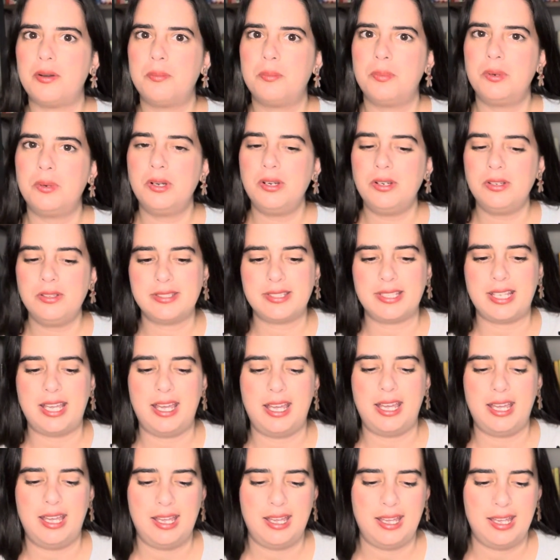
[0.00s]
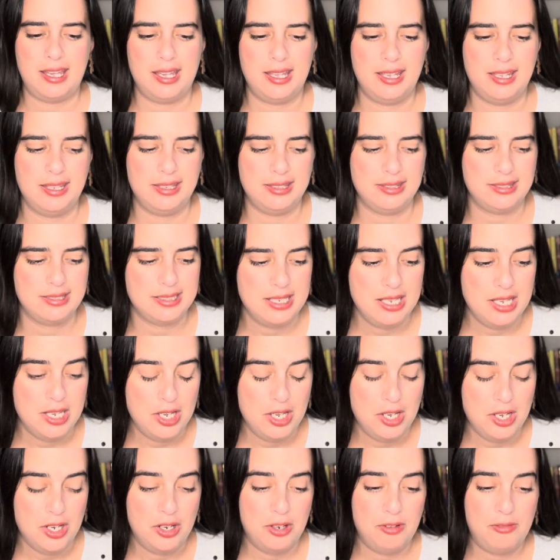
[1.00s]
books and
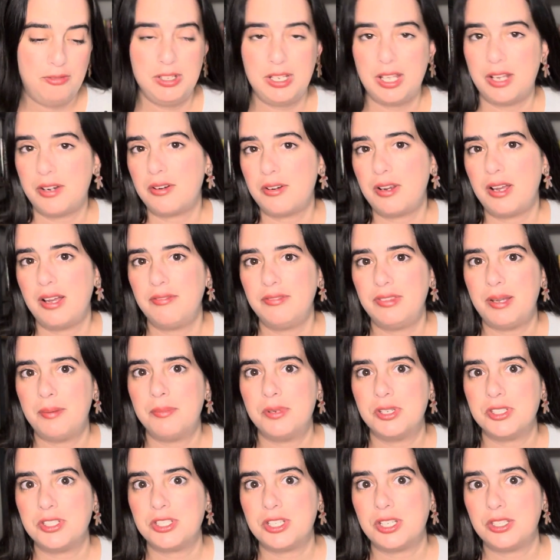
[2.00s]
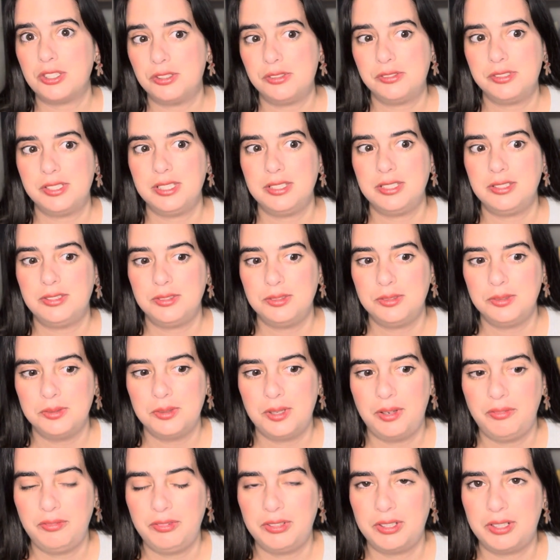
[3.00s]
hopefully I don't have that much adulting to
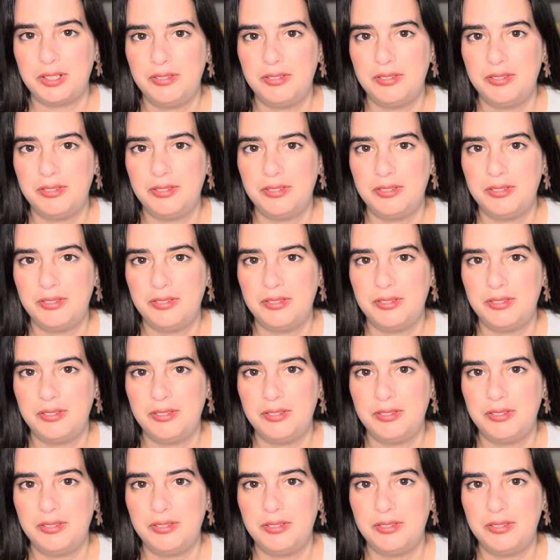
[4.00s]
do after